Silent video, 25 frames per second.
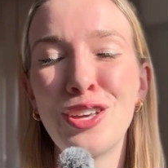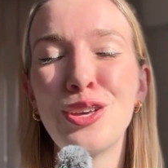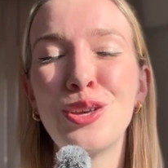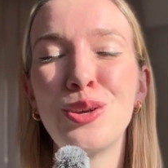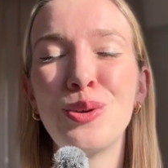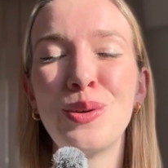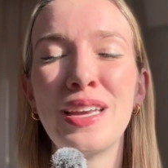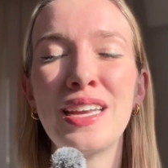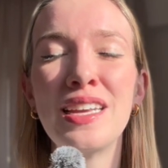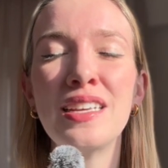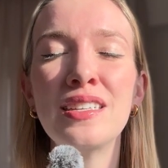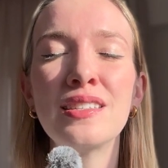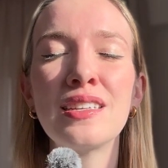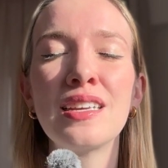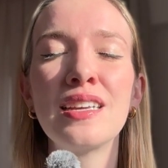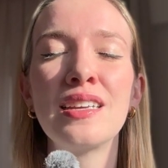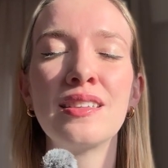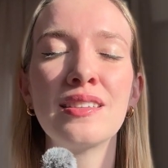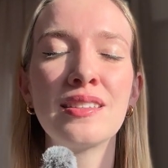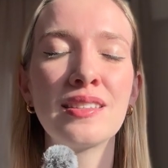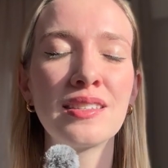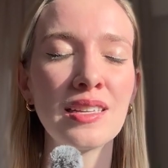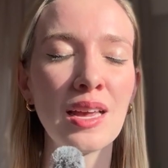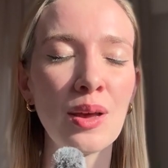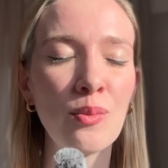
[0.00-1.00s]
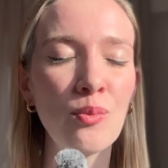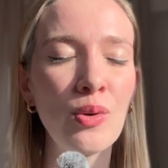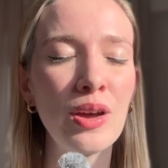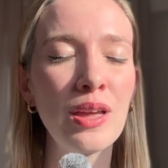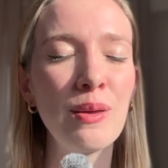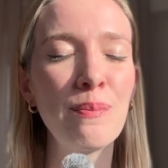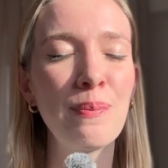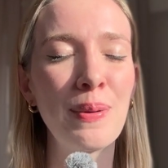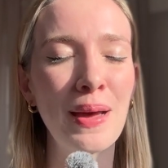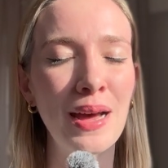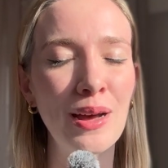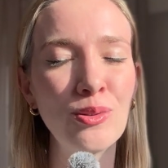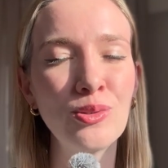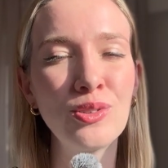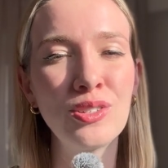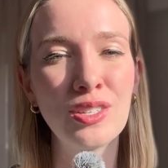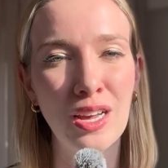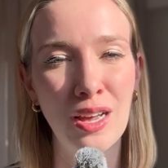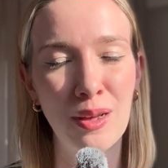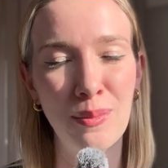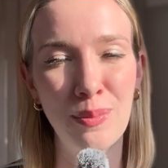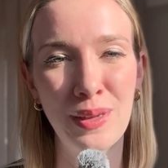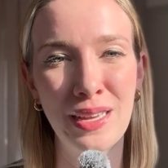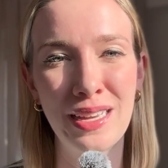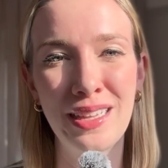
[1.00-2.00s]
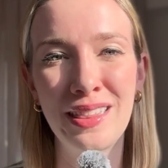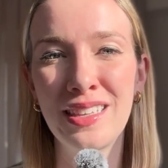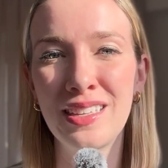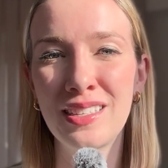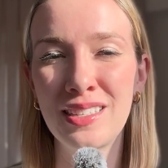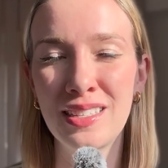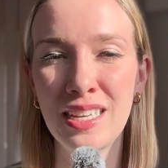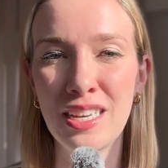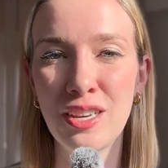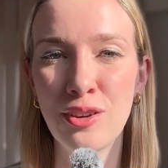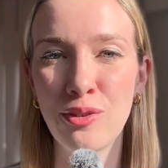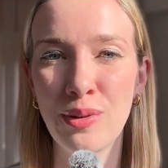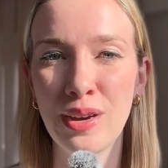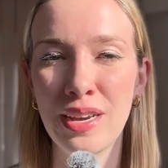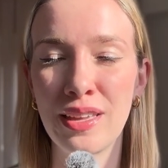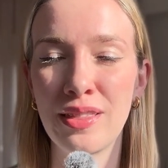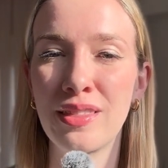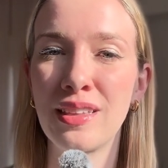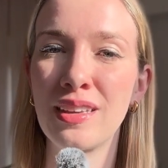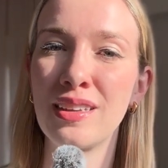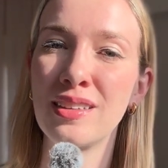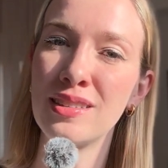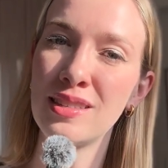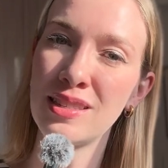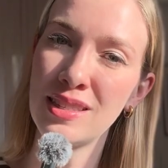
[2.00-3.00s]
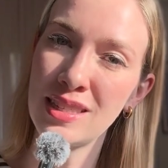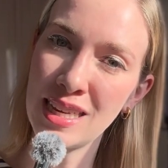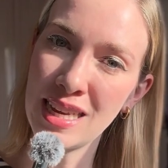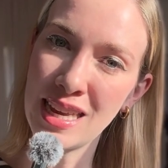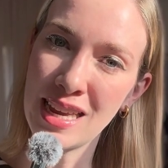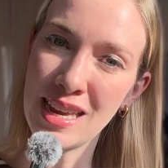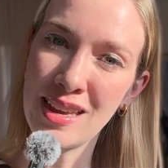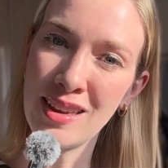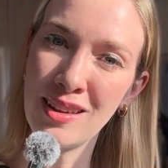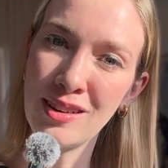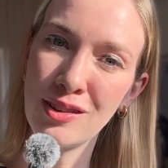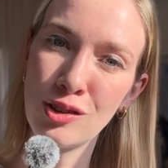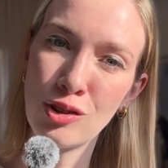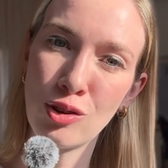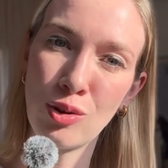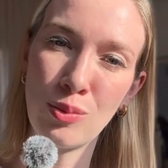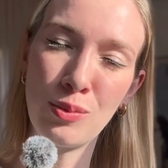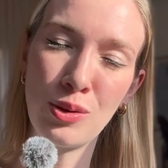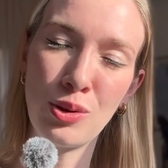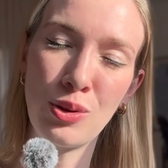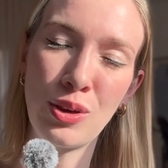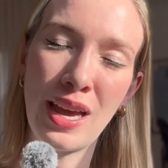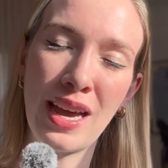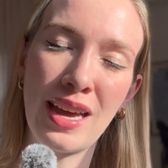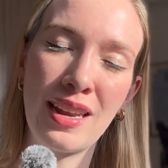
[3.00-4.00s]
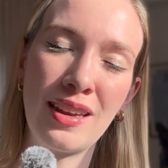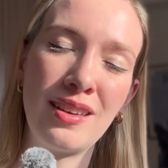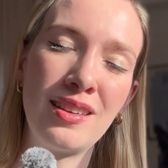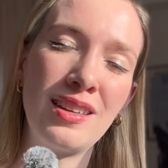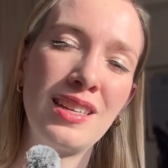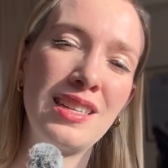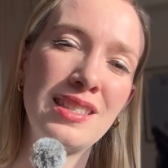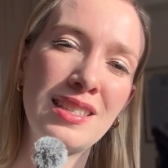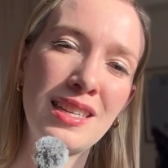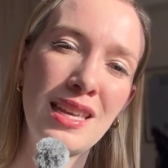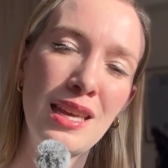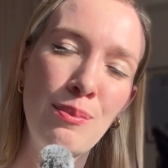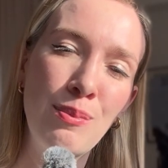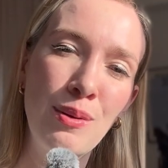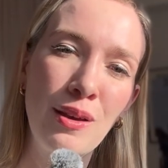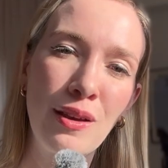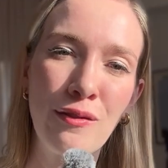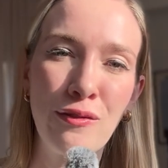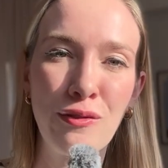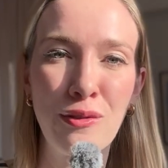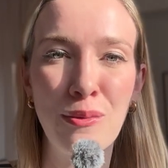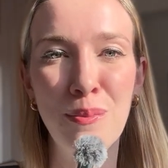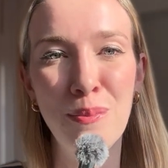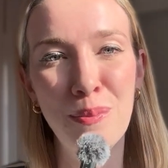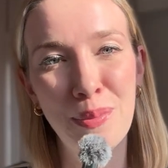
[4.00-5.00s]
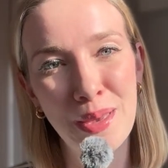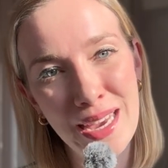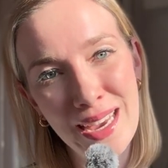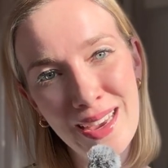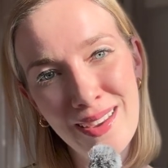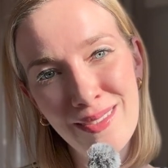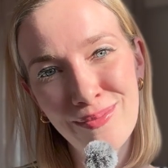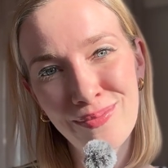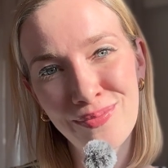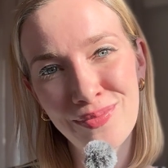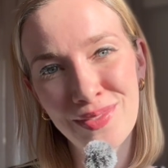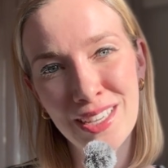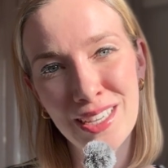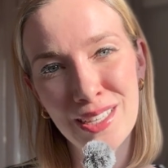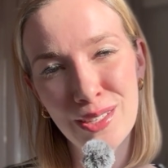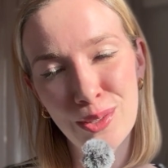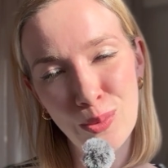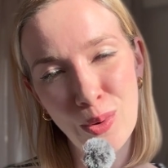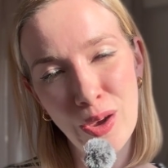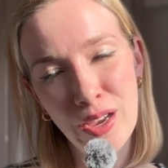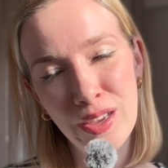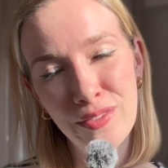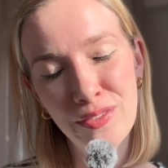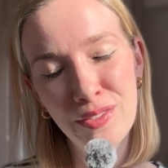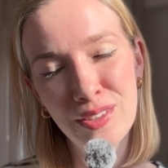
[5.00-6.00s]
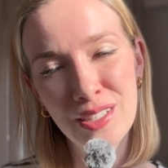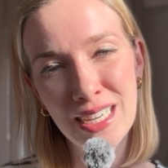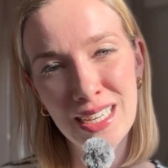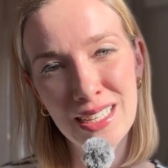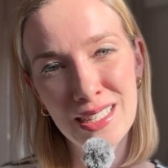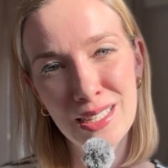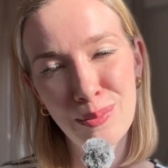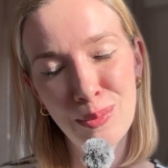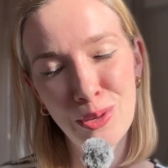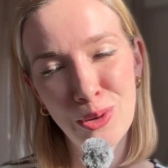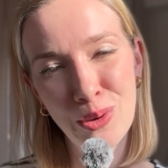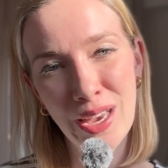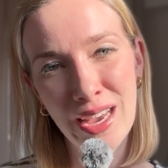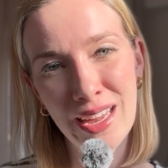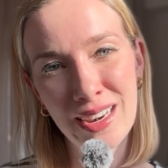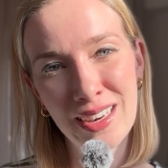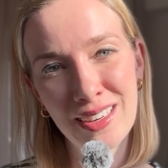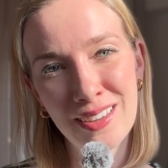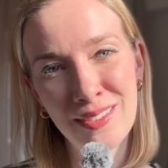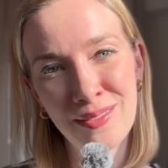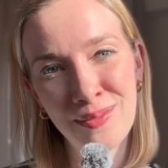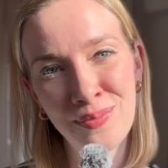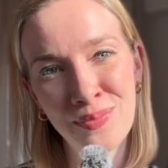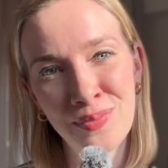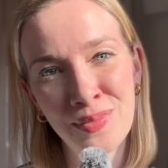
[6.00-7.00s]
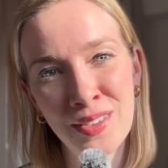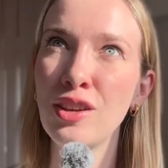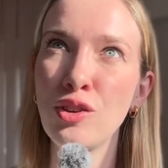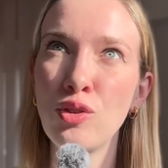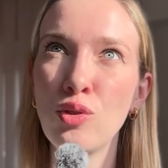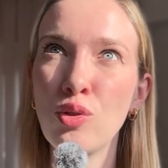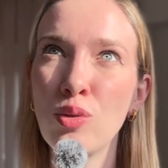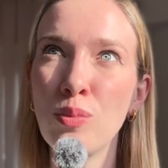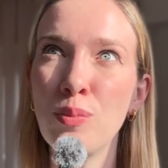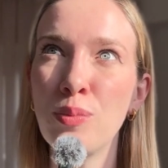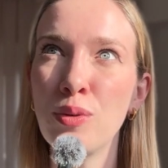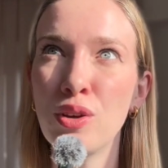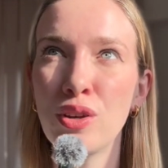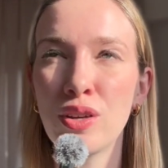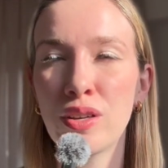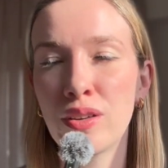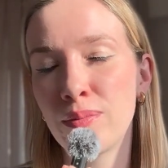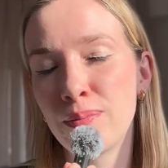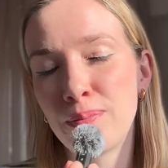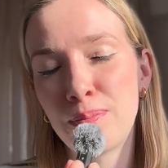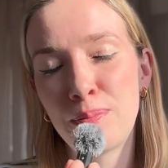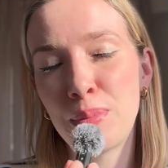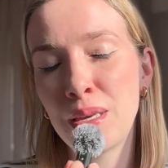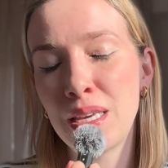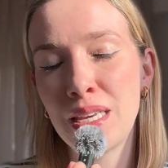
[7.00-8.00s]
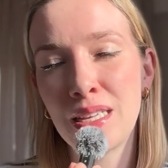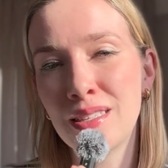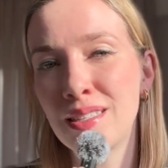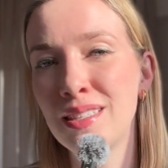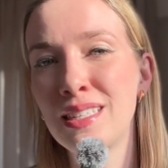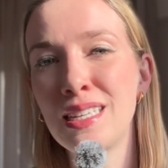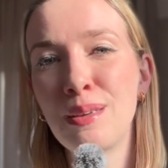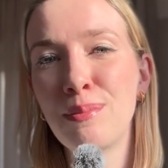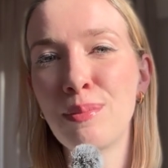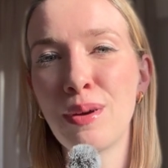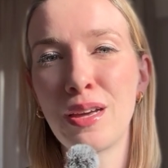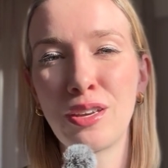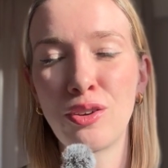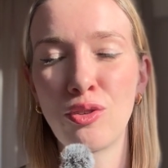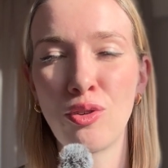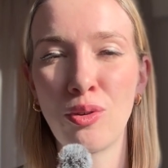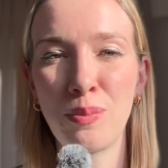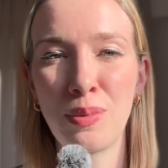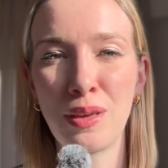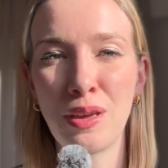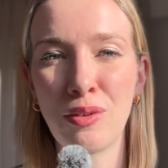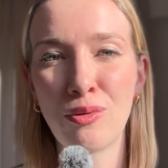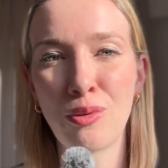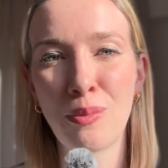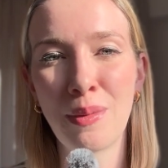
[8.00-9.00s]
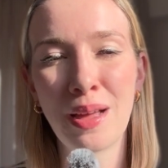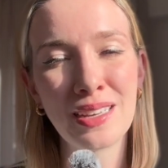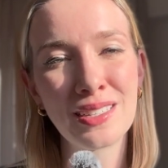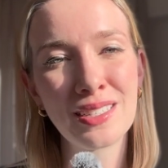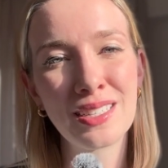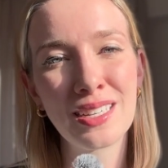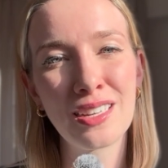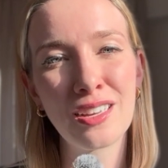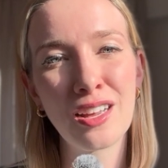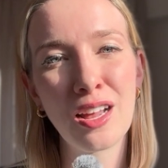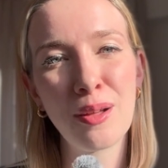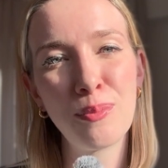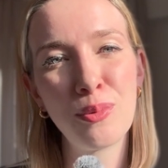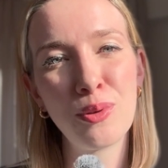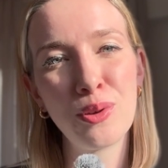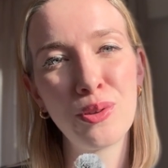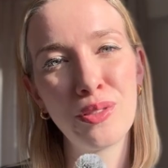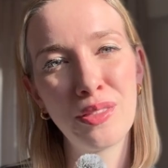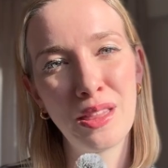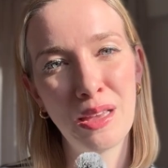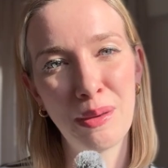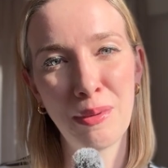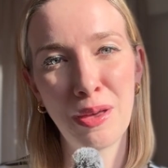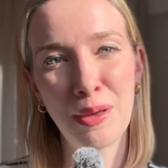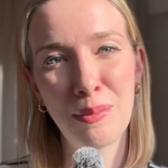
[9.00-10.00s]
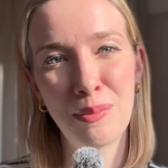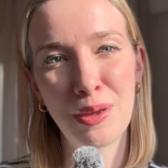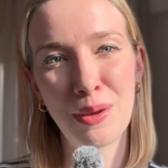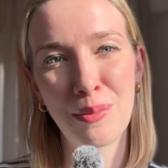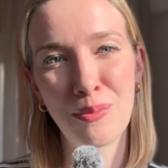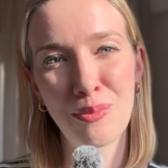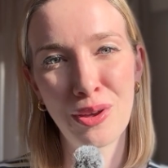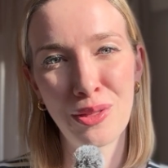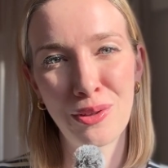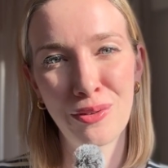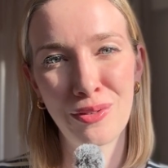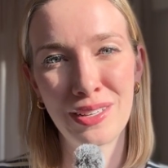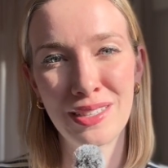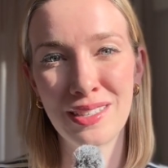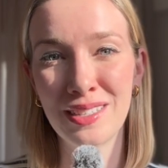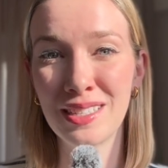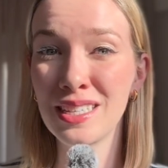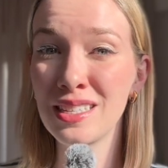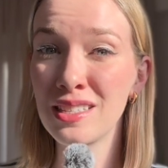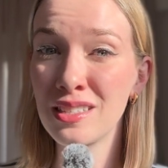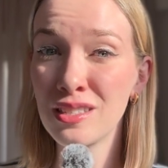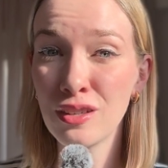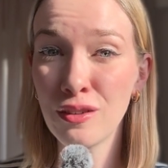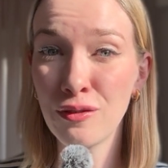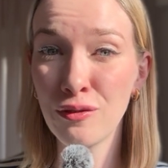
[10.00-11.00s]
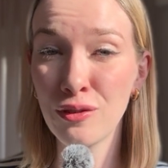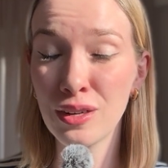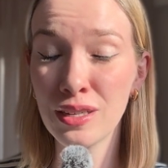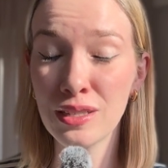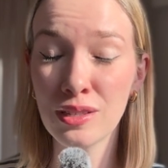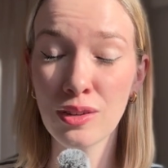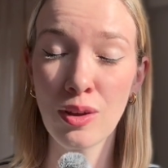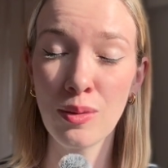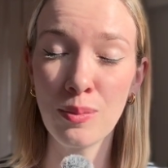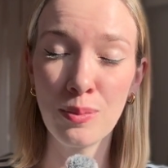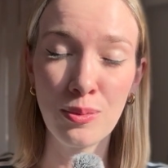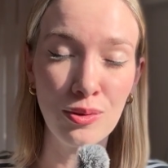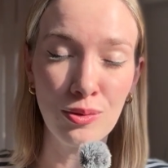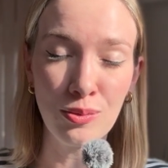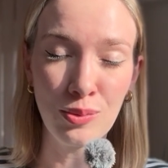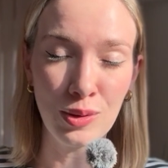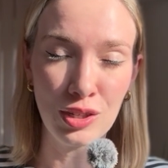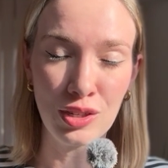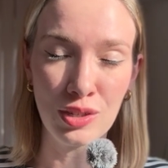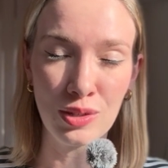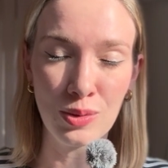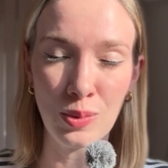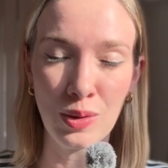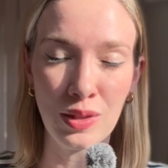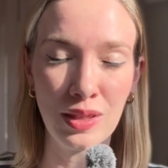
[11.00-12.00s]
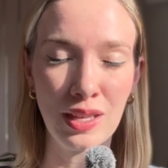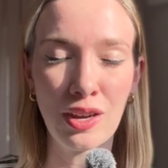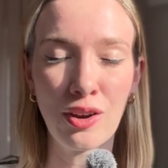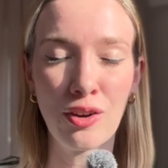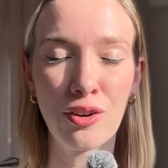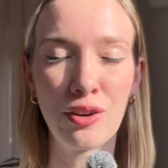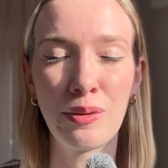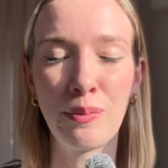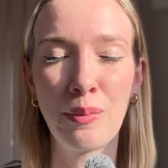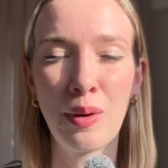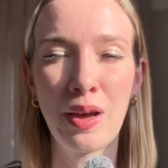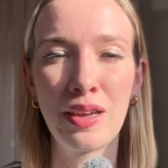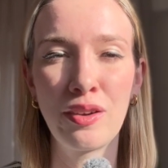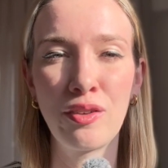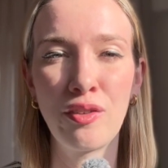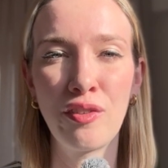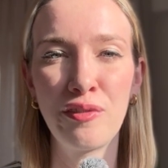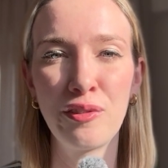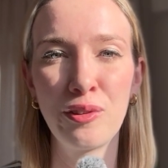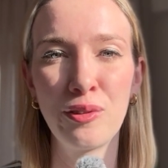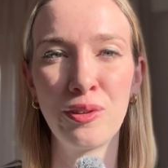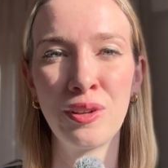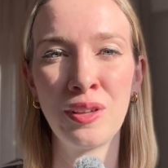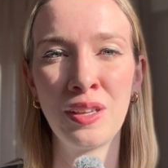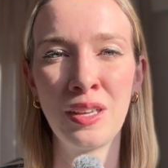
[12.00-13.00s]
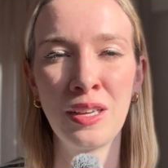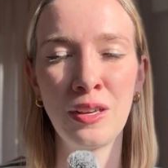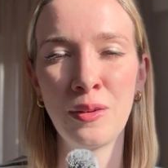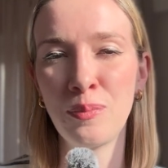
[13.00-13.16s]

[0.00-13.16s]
who is in some way bound up in the secret that C, Tom Buchanan, is keeping from B, his wife, Daisy Buchanan. In your book, B and C might not be a romantic couple. They might be a brother and sister, for example, which is what they are in my novel,